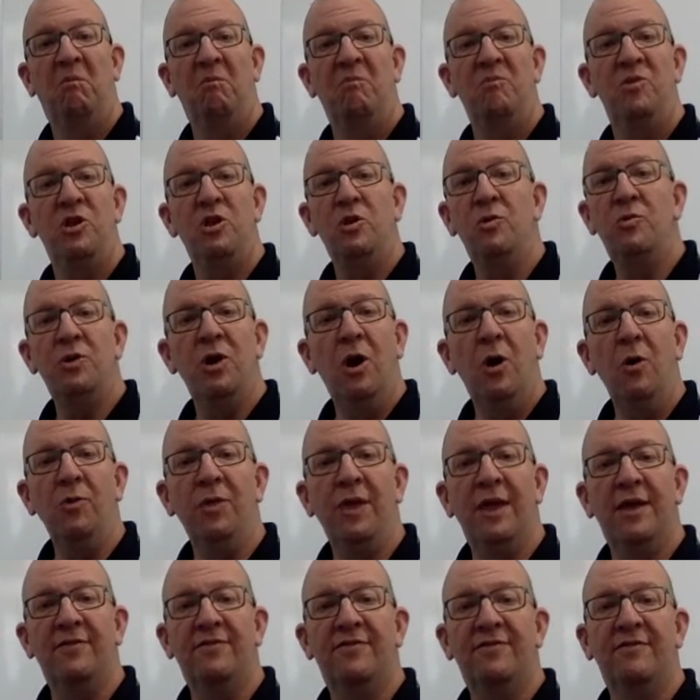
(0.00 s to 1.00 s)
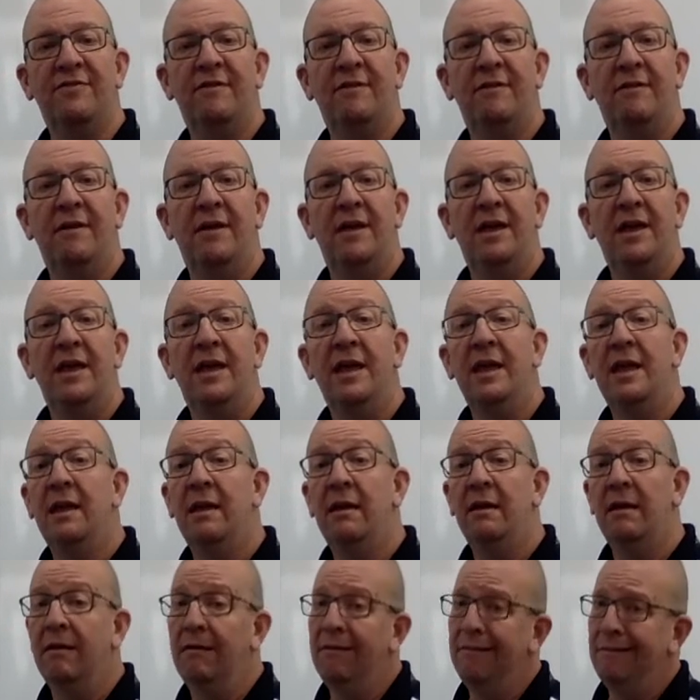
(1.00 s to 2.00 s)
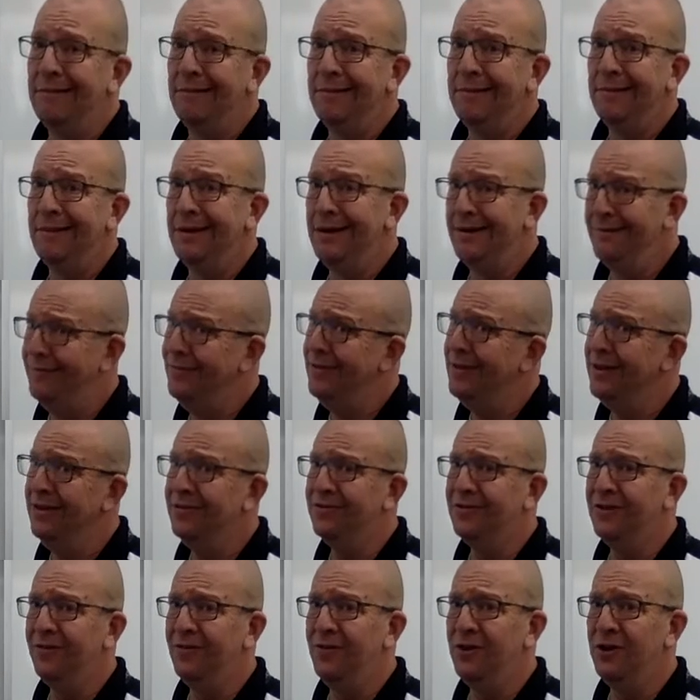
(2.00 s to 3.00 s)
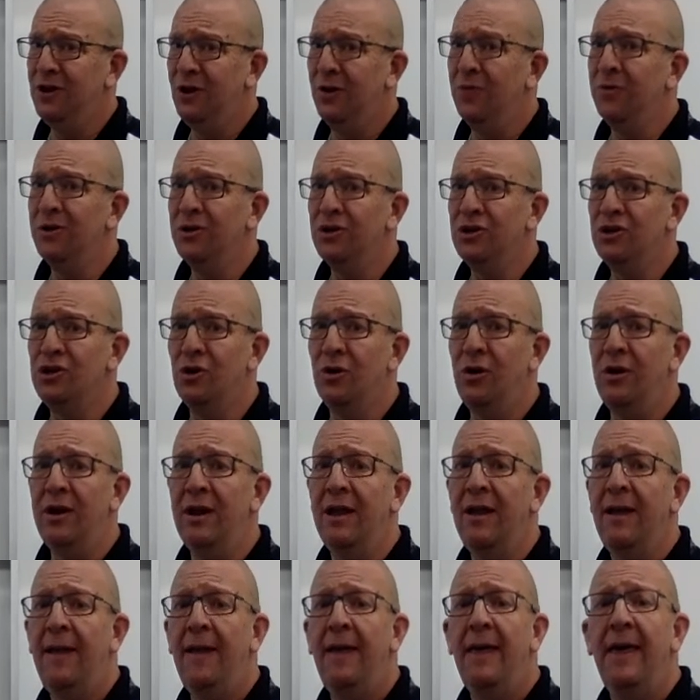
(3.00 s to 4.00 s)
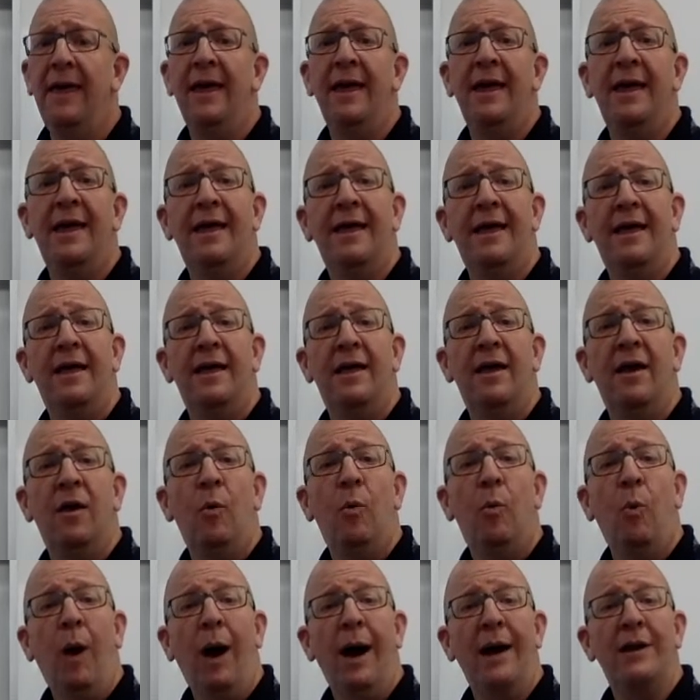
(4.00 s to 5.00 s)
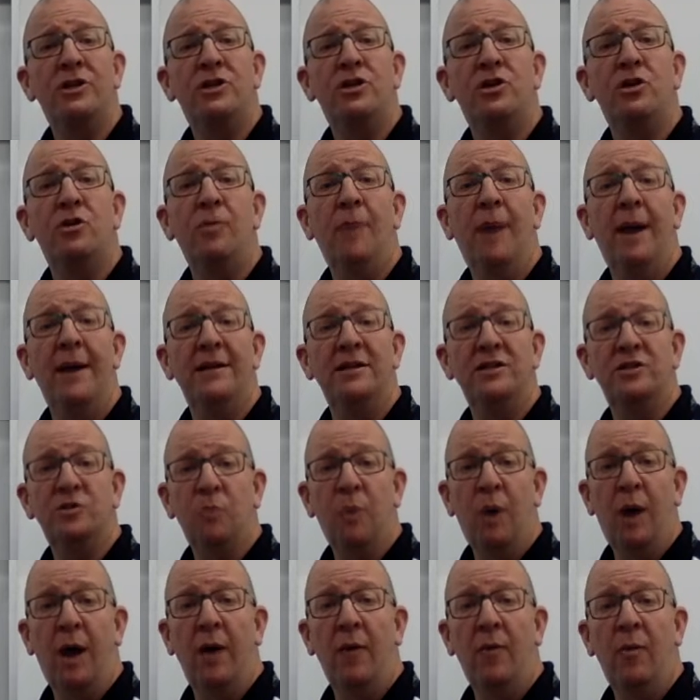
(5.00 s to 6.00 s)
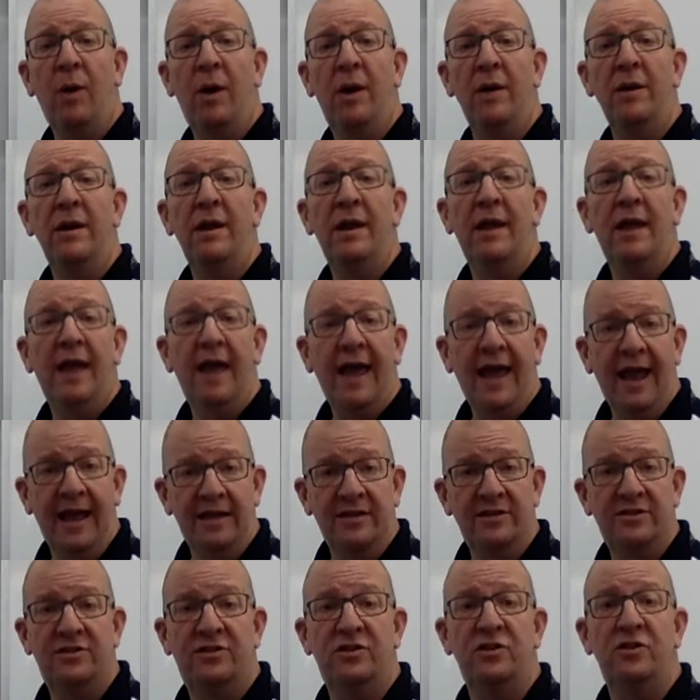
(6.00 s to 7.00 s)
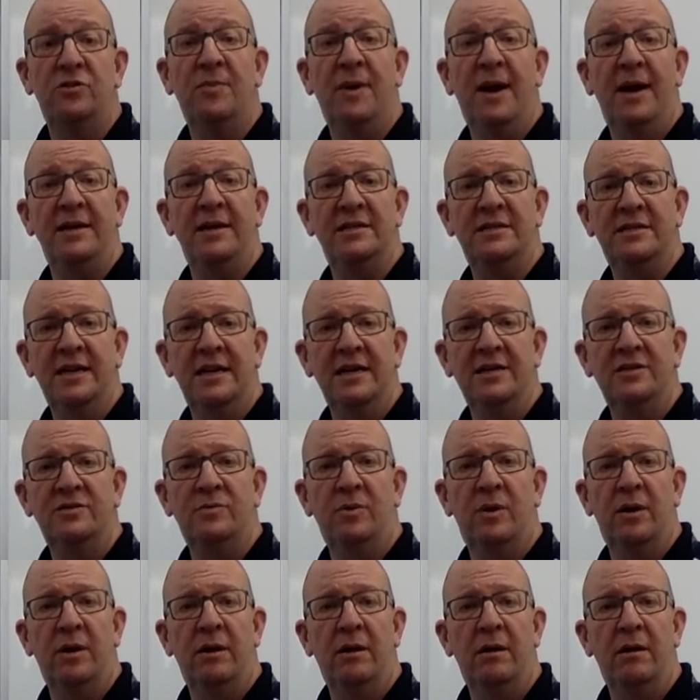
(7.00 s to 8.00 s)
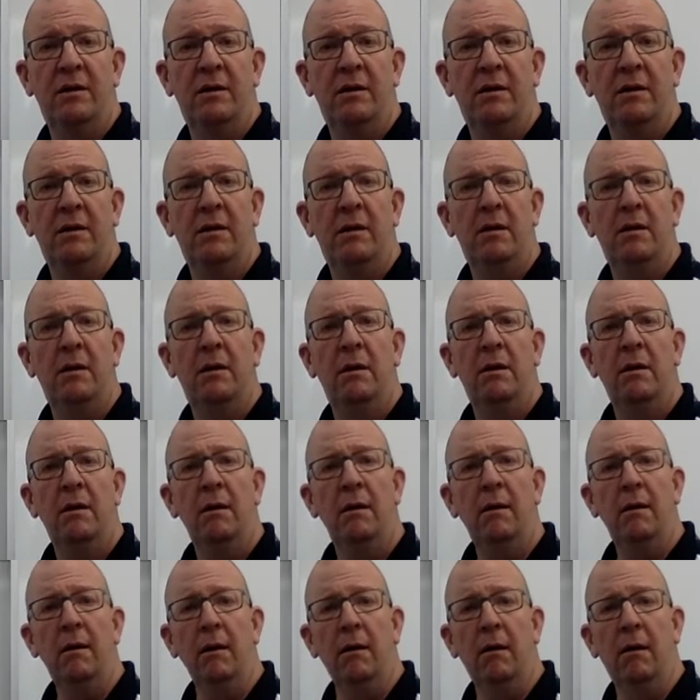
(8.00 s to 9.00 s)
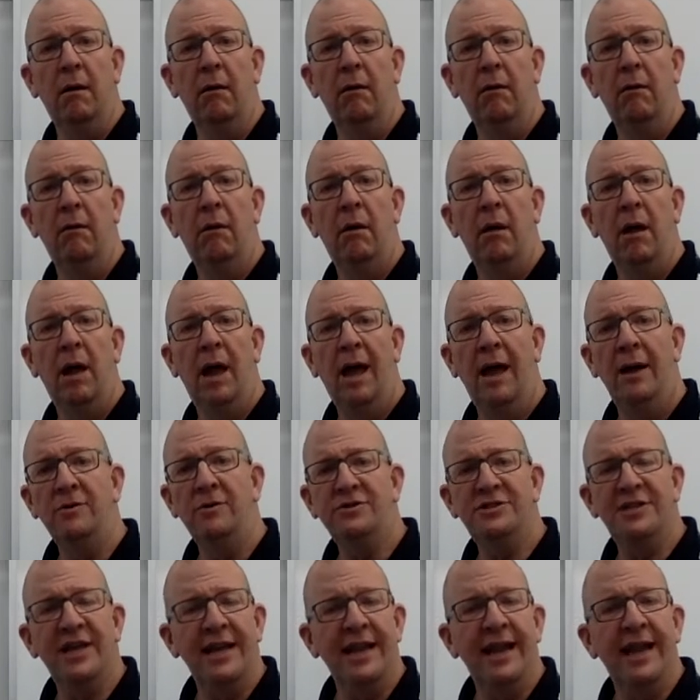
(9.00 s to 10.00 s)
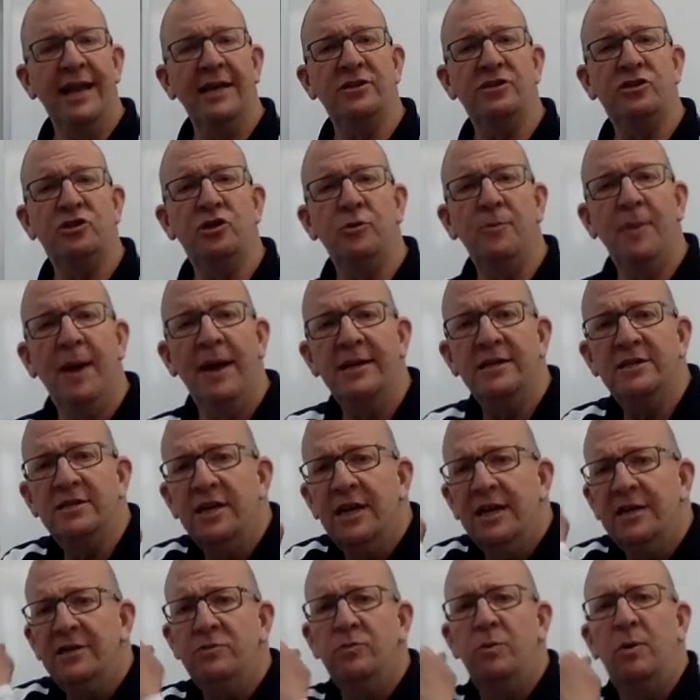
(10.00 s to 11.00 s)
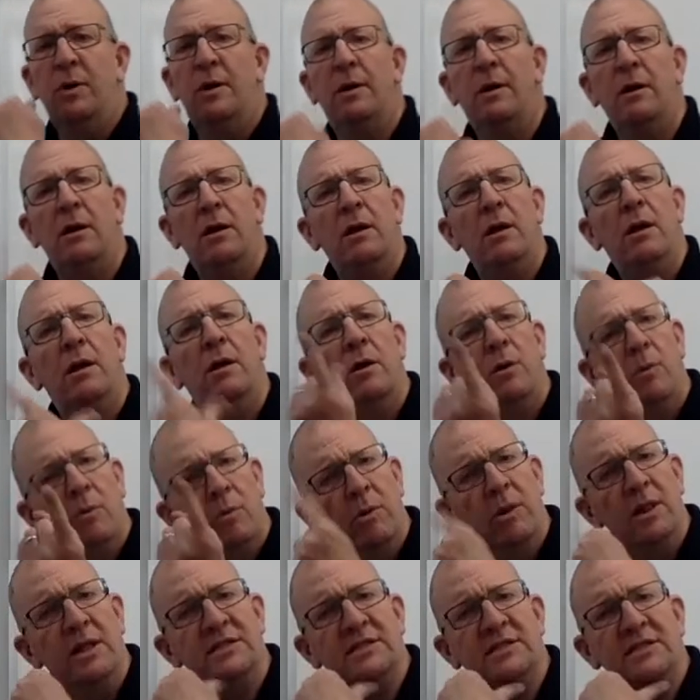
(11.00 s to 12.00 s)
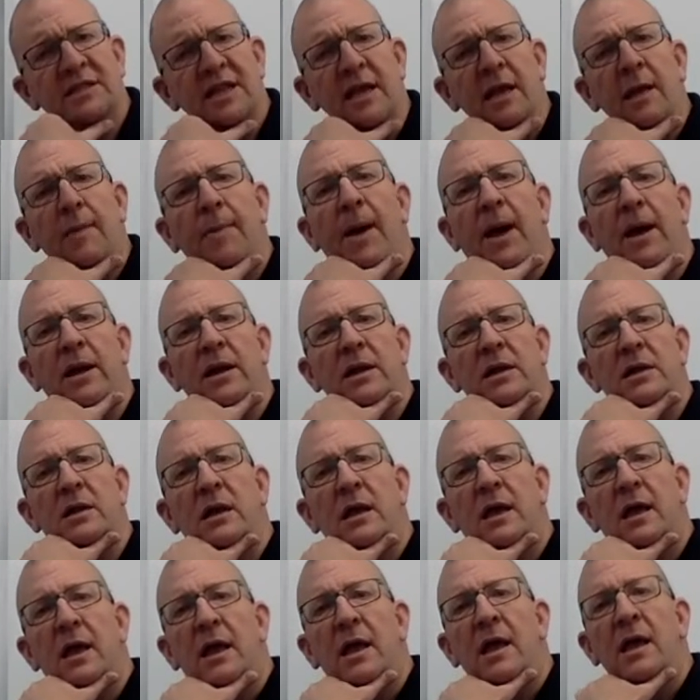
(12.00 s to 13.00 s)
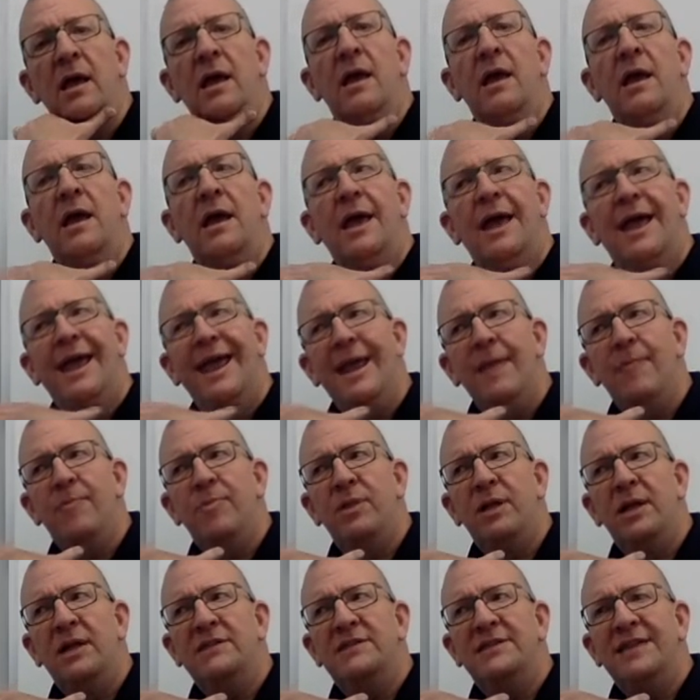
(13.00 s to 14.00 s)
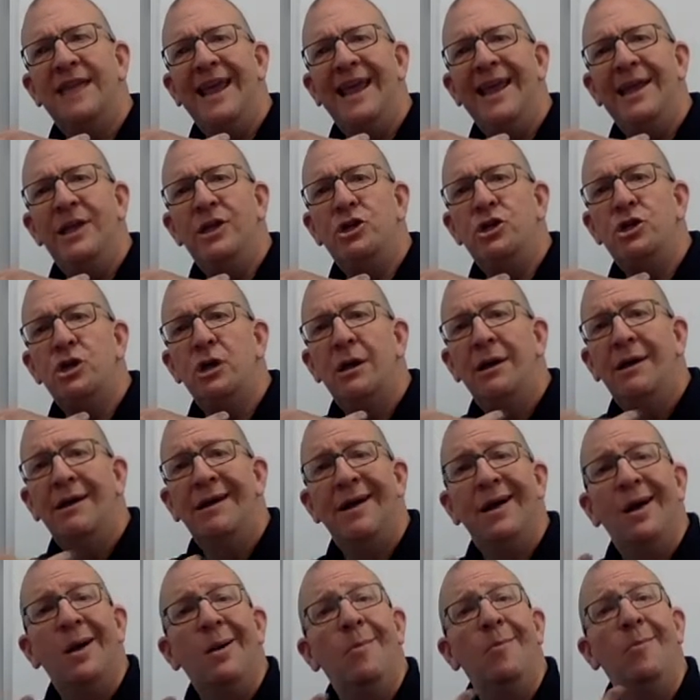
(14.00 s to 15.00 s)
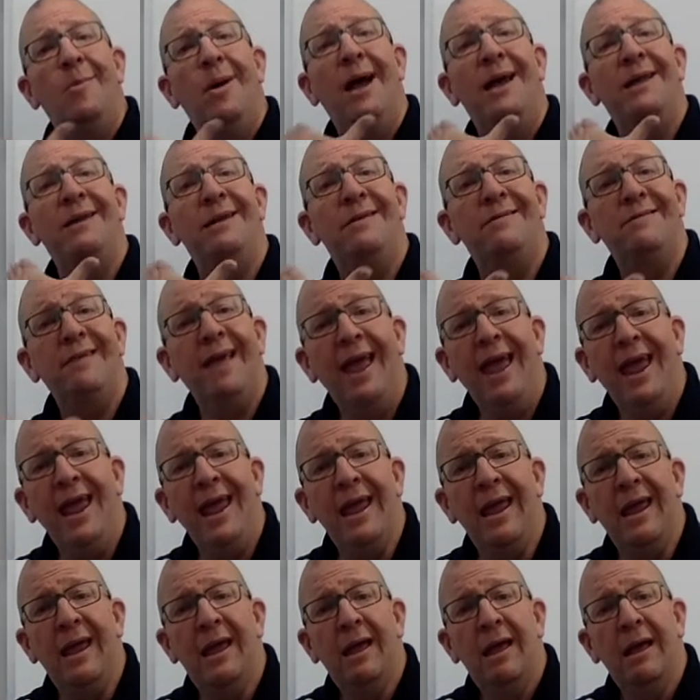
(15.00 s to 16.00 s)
You know this. At least if you don't, you should. y2 minus y1, x2 minus x1. Oh, how's that x2 minus x1? Well, let's think about it. A plus h minus a.